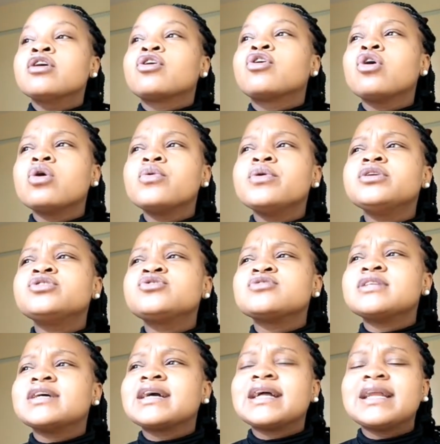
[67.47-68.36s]
Going
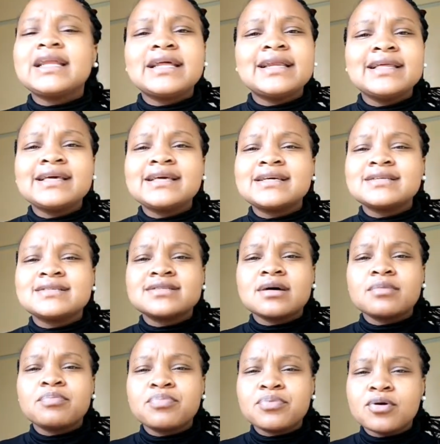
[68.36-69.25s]
to the clinic is
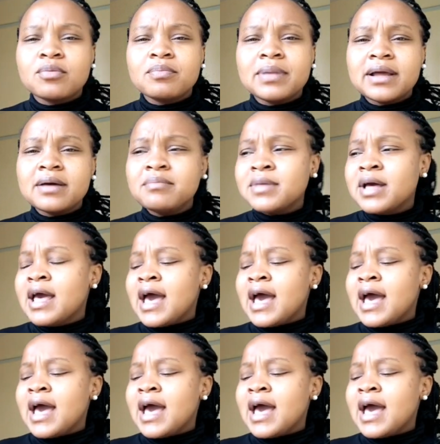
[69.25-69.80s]
a problem.